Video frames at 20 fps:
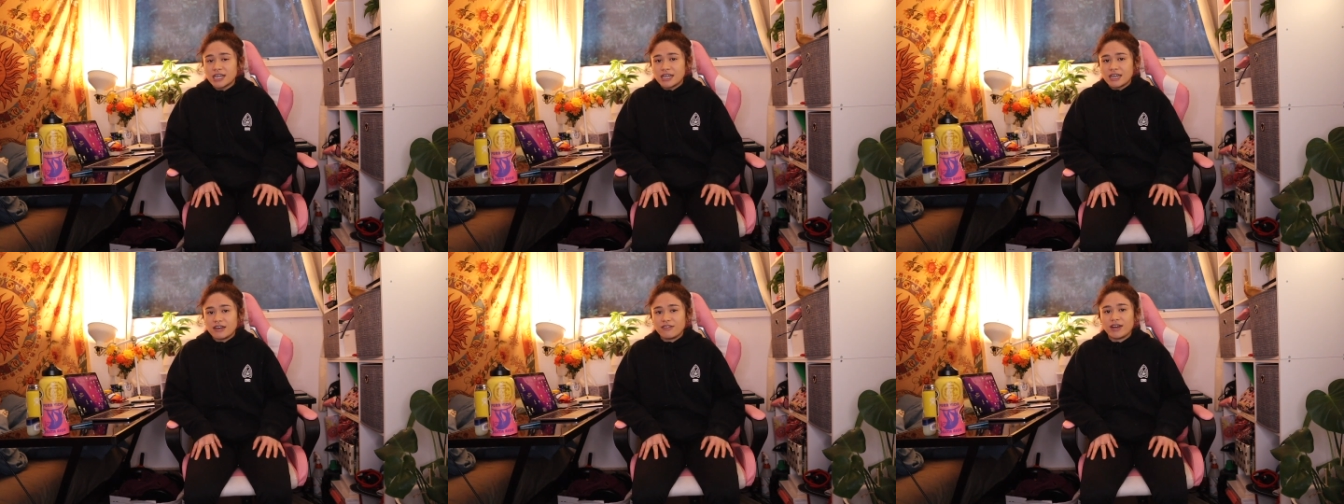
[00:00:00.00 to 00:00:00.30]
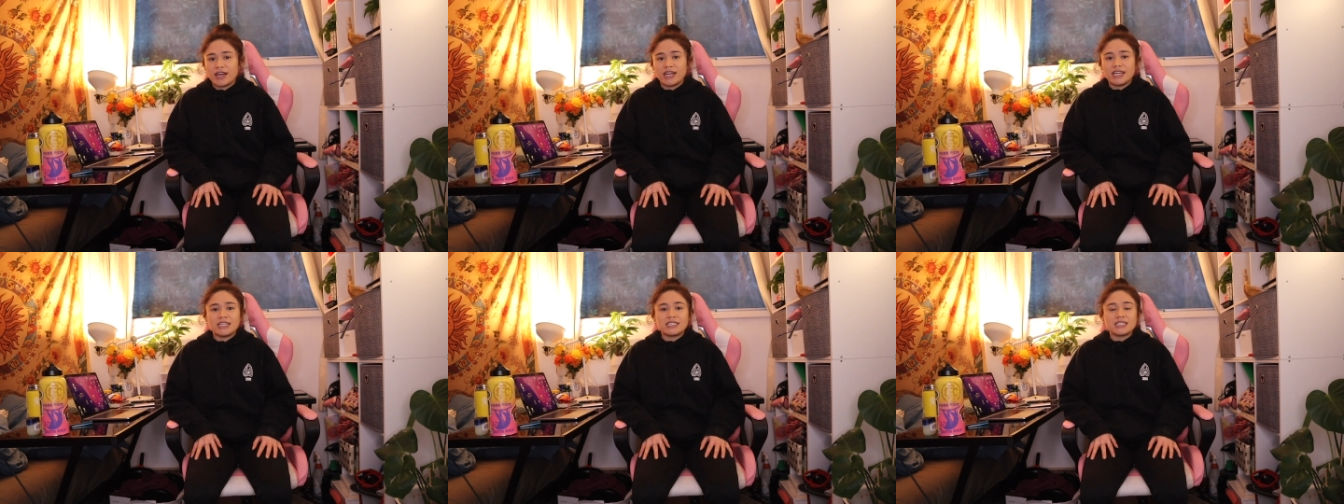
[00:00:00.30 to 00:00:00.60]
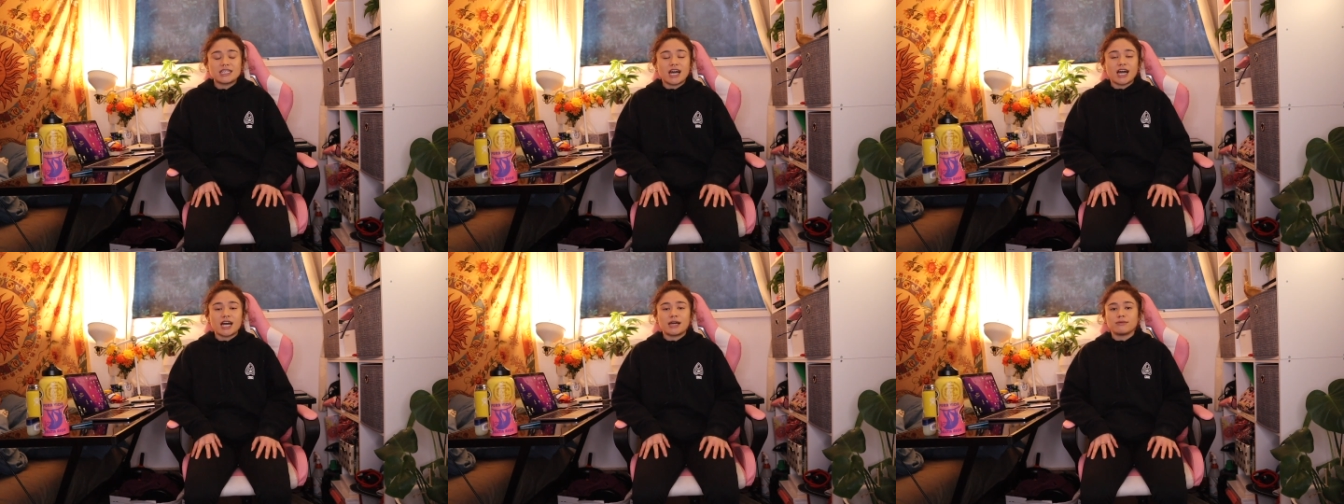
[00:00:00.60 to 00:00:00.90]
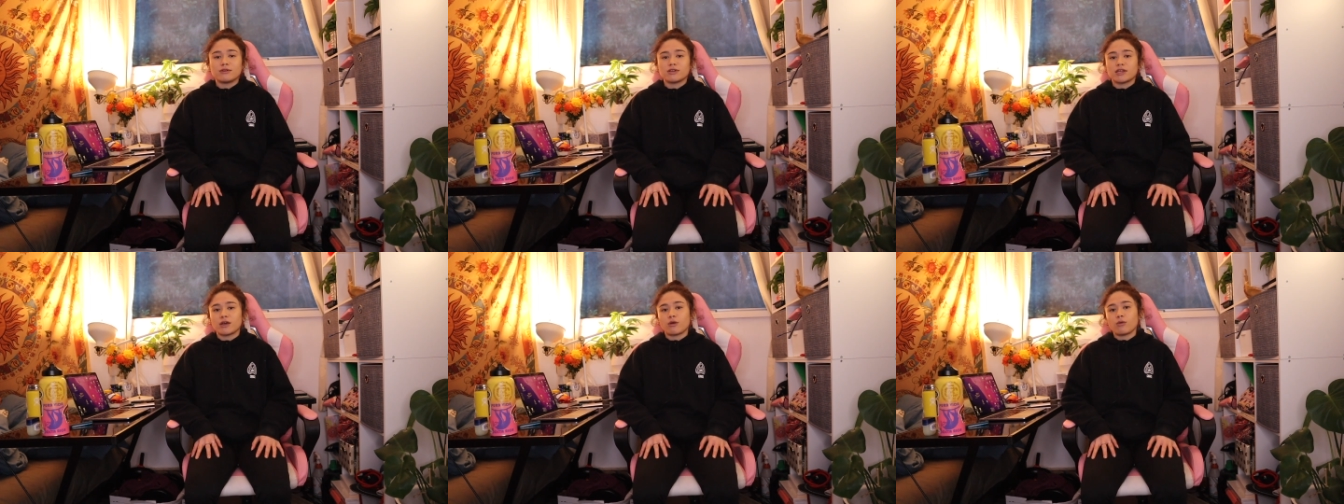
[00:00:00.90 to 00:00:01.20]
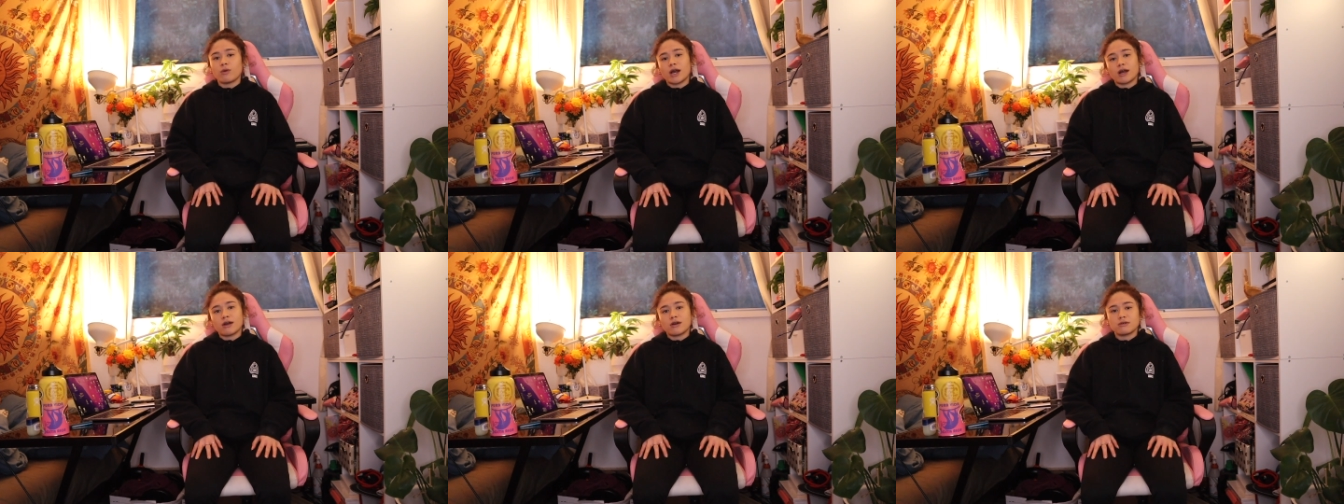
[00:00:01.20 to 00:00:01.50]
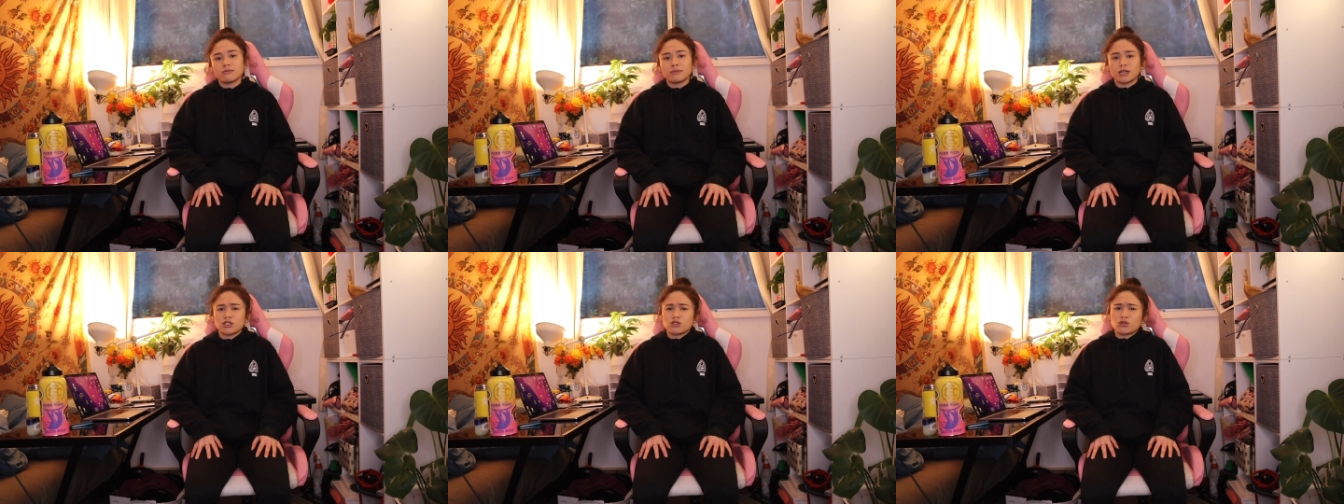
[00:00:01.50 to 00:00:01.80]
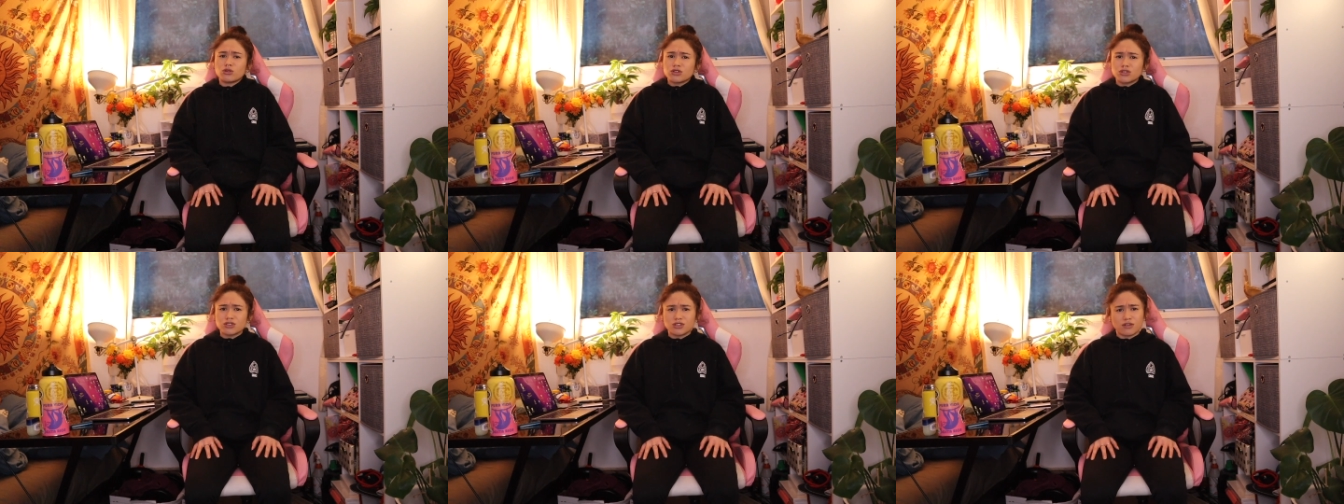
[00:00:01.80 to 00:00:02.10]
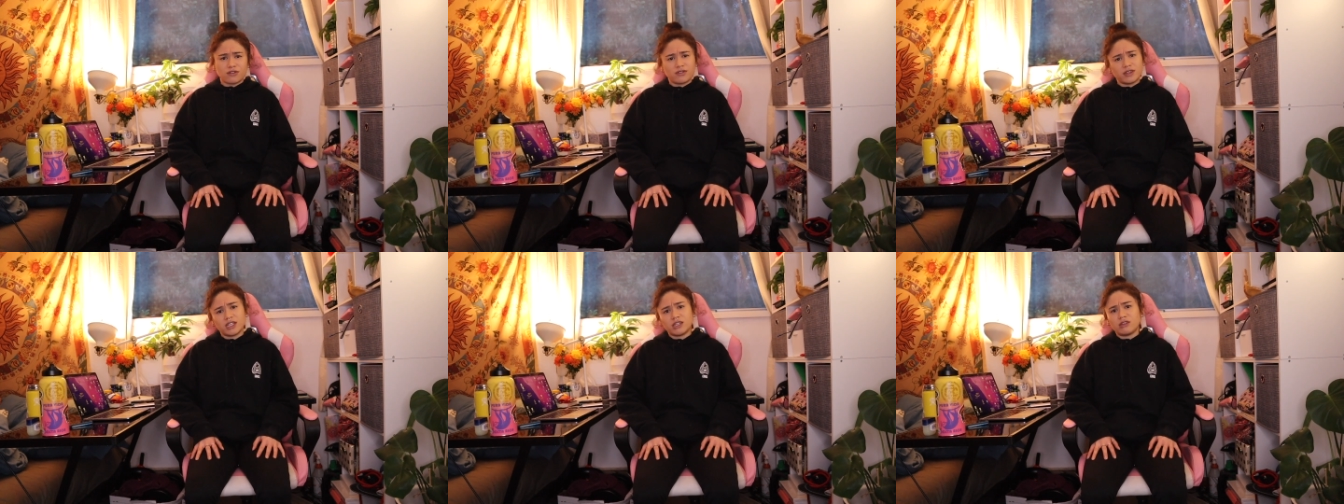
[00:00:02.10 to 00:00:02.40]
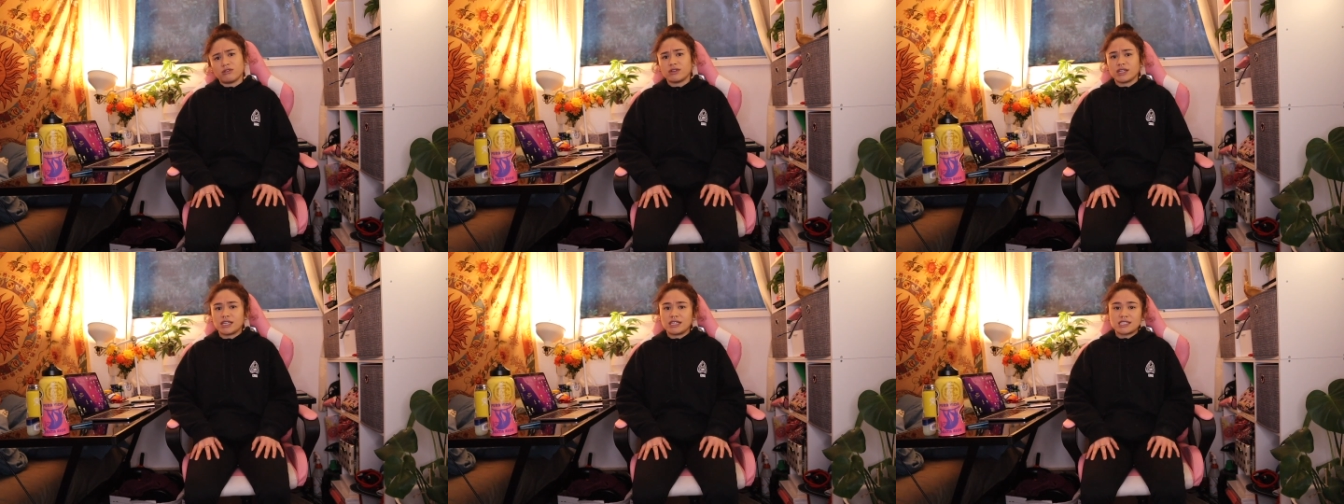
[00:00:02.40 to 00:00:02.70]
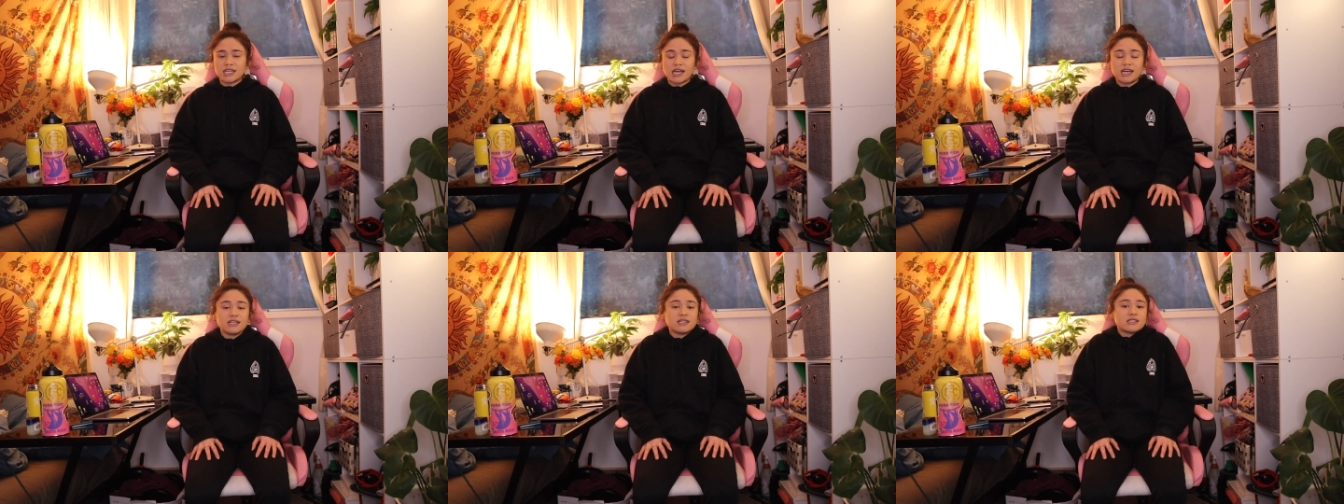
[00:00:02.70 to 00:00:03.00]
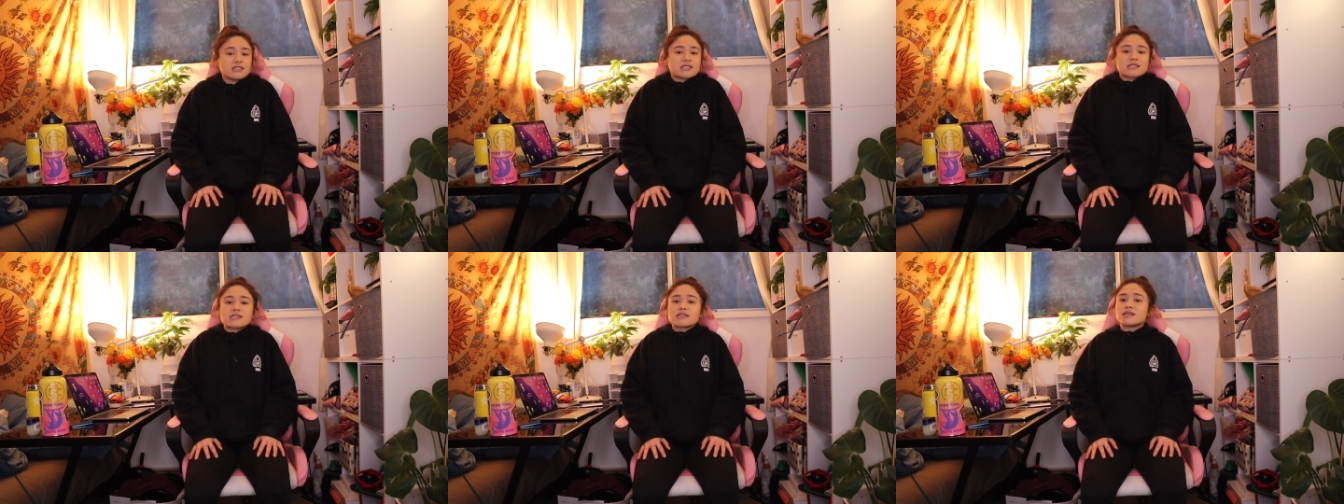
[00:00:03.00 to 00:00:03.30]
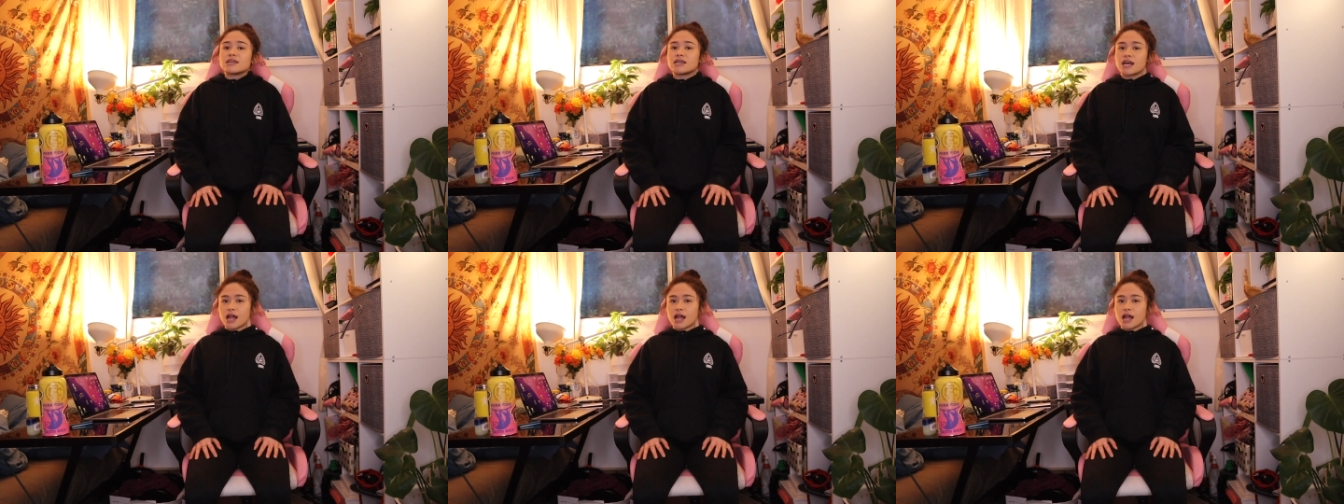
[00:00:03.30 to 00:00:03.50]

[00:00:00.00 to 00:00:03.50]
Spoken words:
If at any time you're like, wow, my shoulders are feeling really tense,